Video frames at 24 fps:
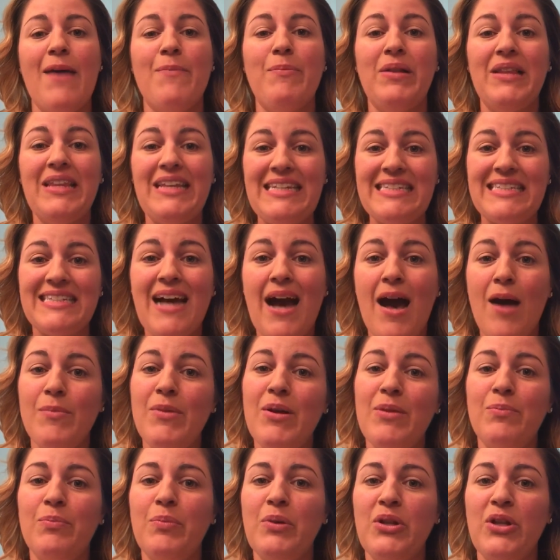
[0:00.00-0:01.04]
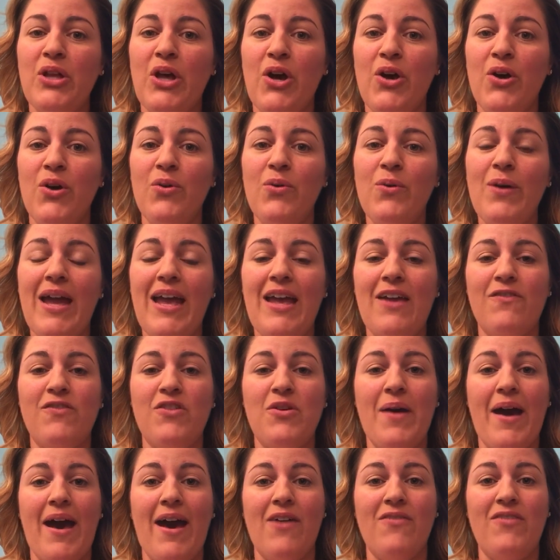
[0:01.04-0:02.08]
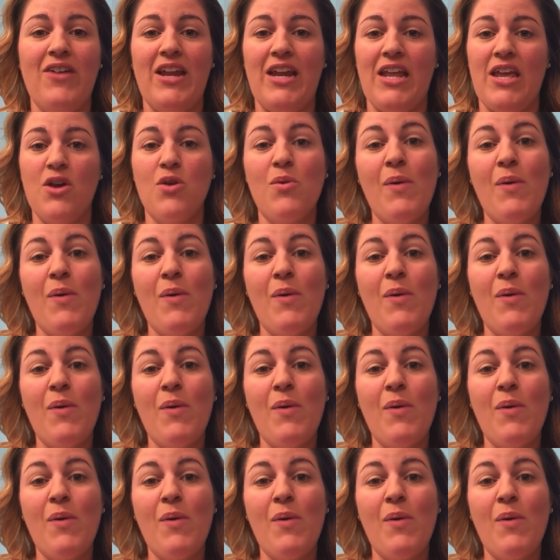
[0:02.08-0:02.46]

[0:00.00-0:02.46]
Please comment below if you have any